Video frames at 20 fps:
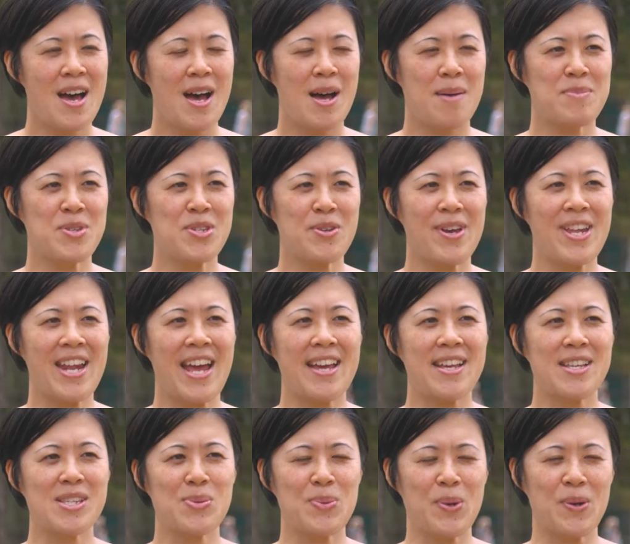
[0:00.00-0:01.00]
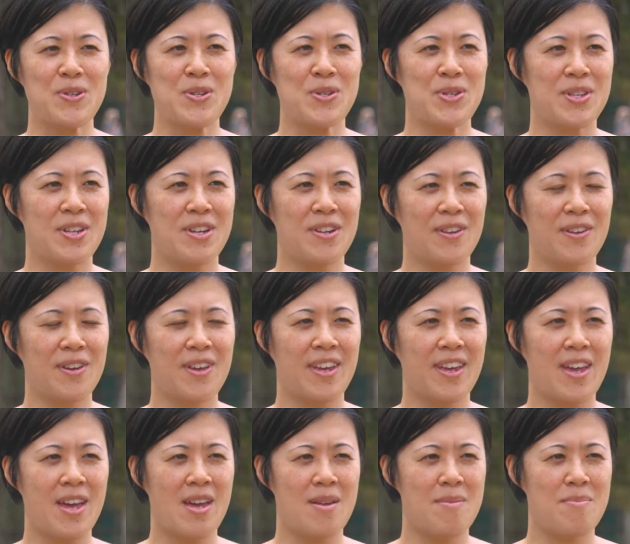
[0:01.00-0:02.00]
Um, so at ACE we're interested in
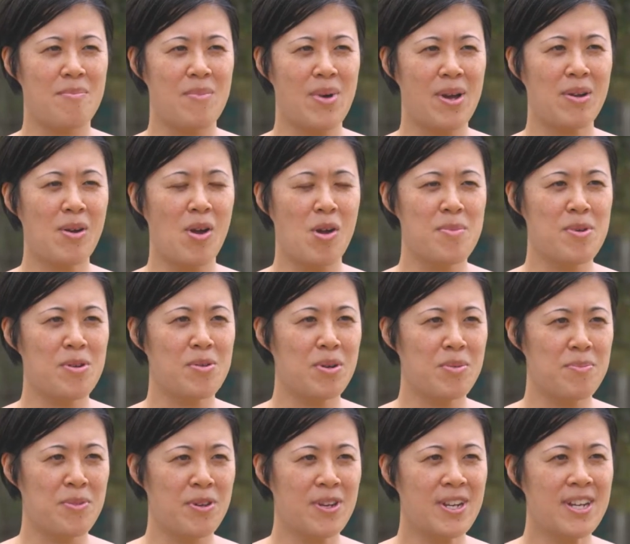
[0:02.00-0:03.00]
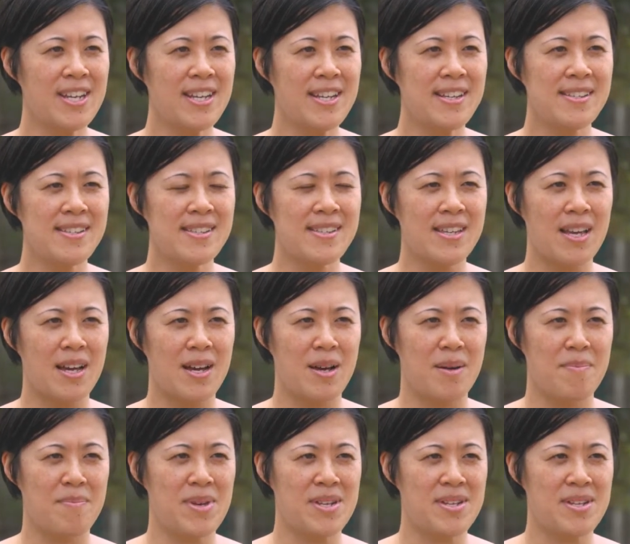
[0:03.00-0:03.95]
looking at microbial communities um,